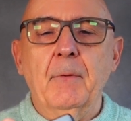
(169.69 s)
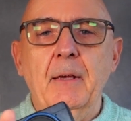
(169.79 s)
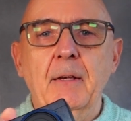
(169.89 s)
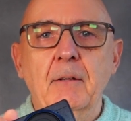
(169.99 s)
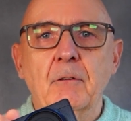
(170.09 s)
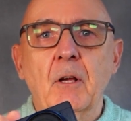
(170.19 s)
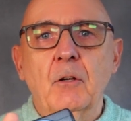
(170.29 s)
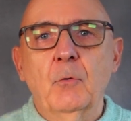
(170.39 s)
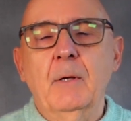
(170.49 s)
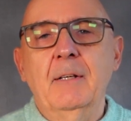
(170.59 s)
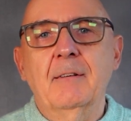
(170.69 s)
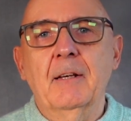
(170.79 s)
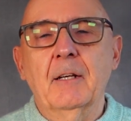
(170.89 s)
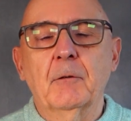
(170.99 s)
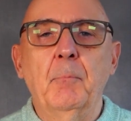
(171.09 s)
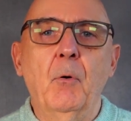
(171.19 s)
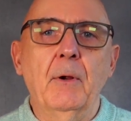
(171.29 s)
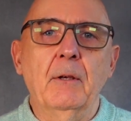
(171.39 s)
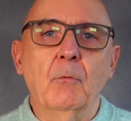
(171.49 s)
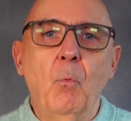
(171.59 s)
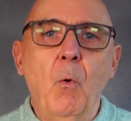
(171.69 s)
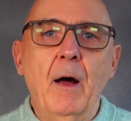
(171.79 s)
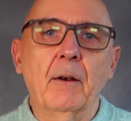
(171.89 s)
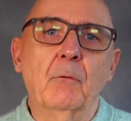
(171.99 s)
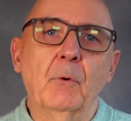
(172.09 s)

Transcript: is 26.1,